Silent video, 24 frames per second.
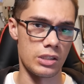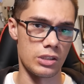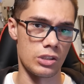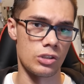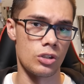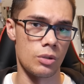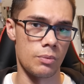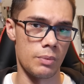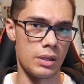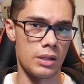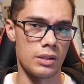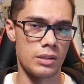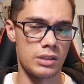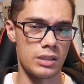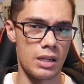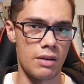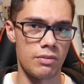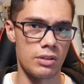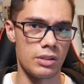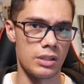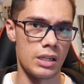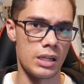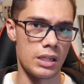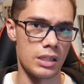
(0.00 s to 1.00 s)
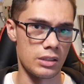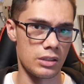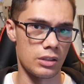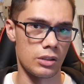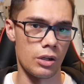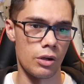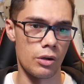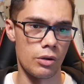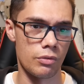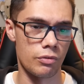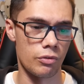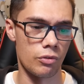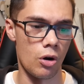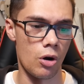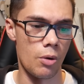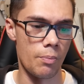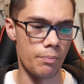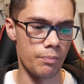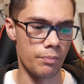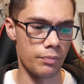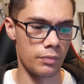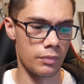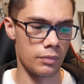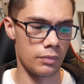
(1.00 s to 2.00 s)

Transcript: It took me 7 years to go from